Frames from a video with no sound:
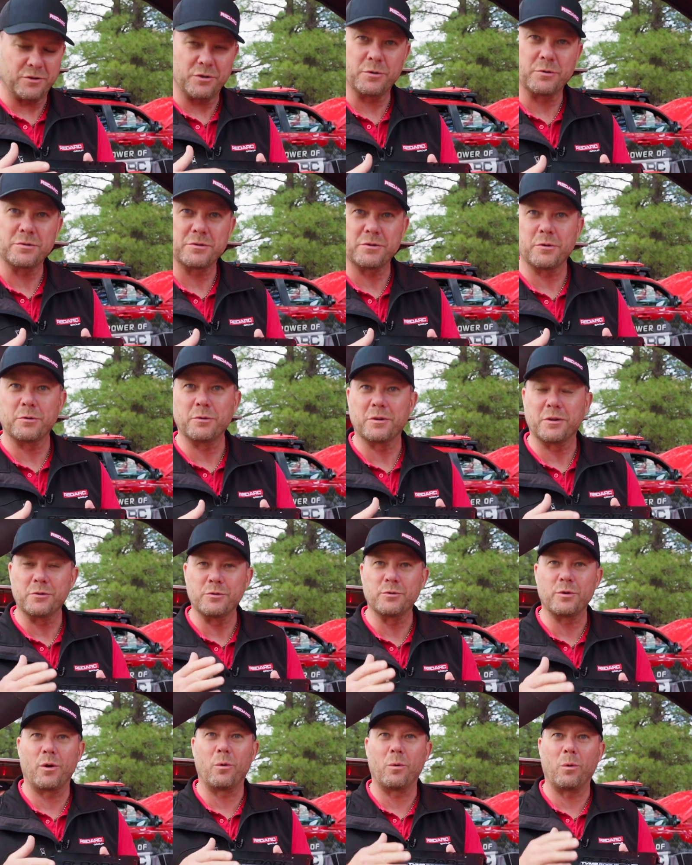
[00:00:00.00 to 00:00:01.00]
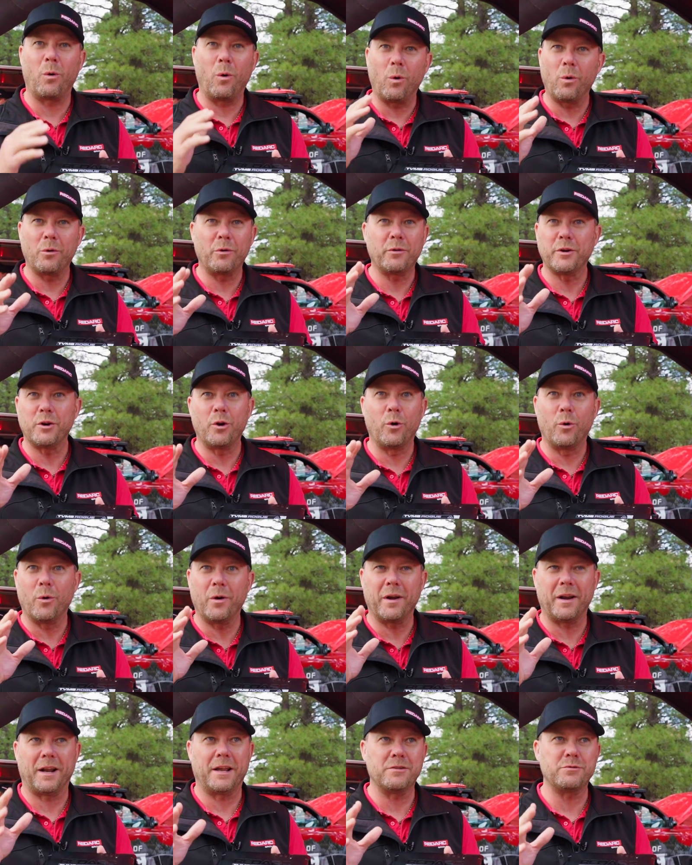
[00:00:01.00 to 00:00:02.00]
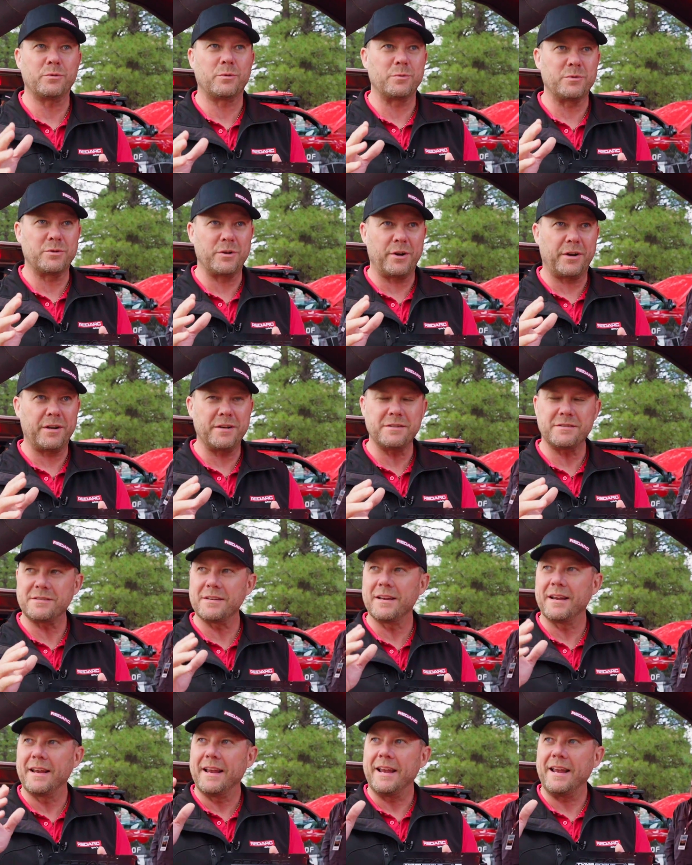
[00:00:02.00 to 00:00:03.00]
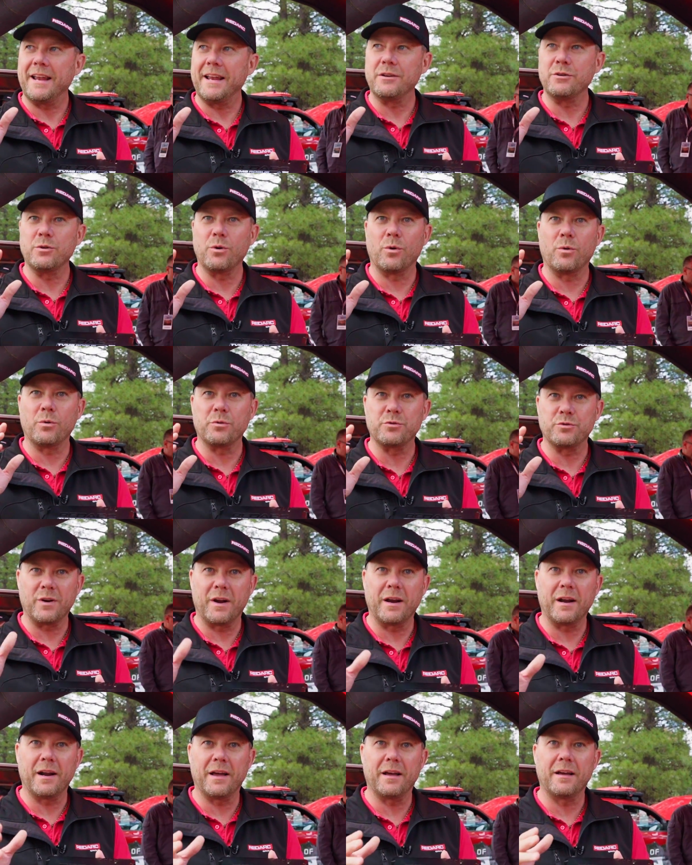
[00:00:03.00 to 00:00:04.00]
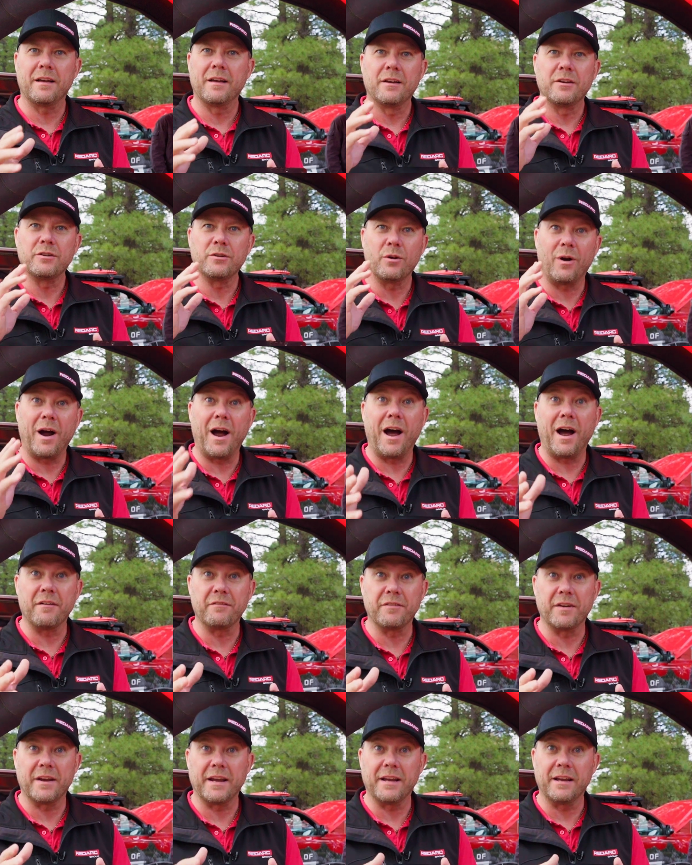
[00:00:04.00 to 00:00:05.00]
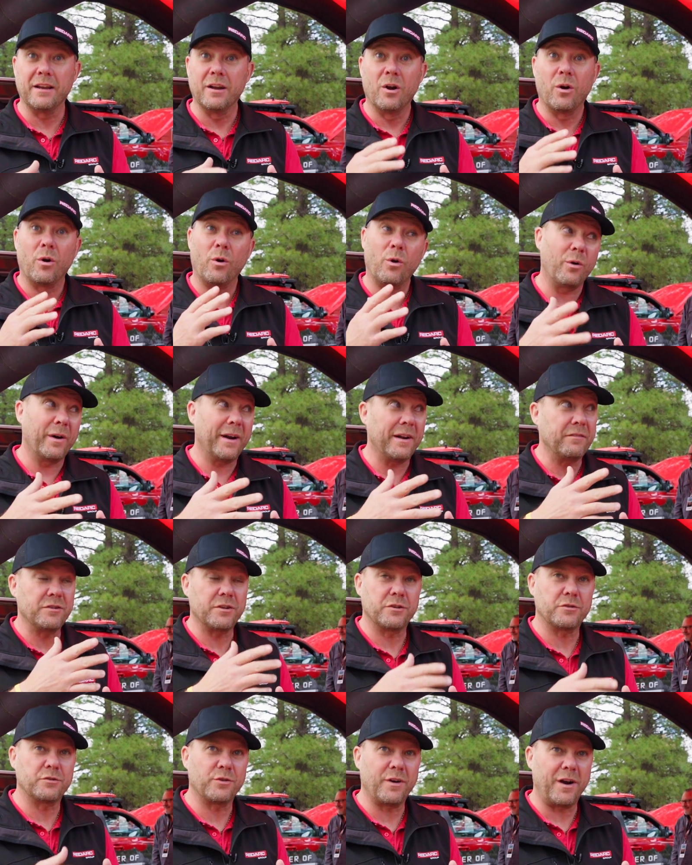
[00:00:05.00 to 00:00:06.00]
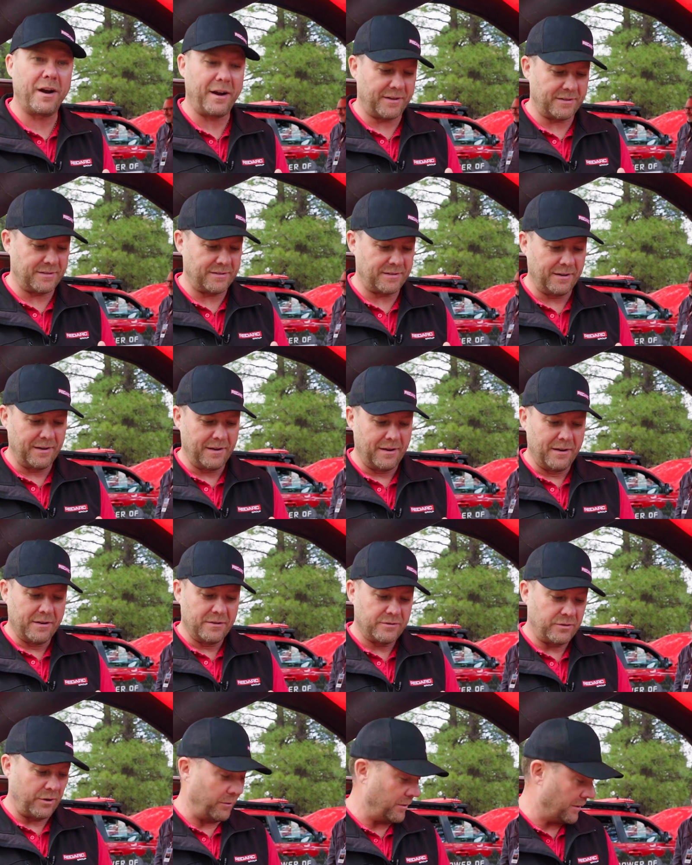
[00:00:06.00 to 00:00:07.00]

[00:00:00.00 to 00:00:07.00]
used to control all of your electrical circuits in your trailer, your RV, or even your trucks. So